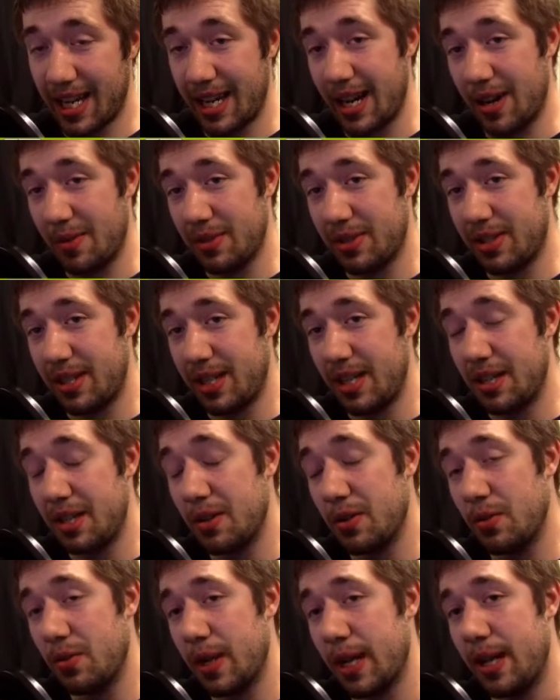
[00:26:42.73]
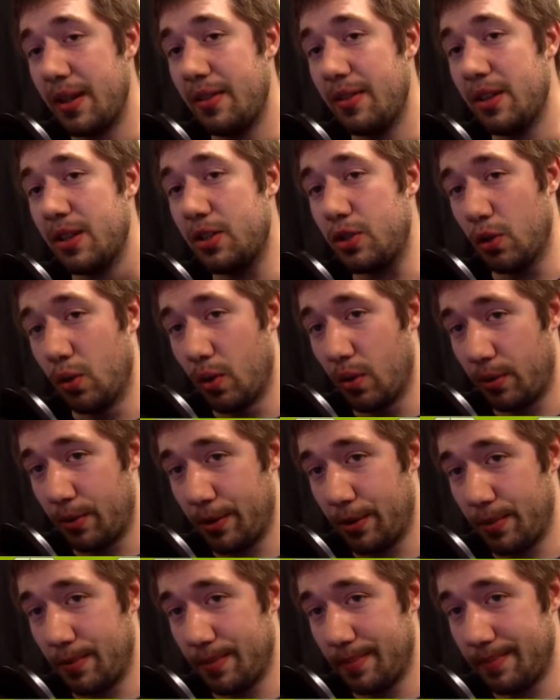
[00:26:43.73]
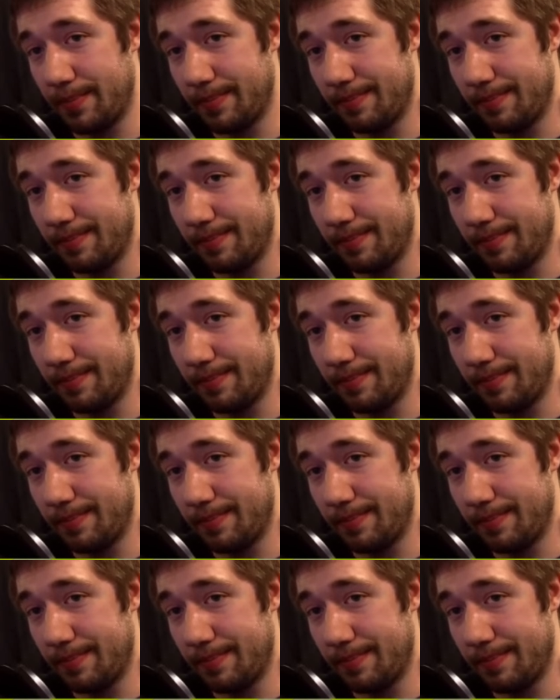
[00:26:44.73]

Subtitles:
and I will see you in the duel room.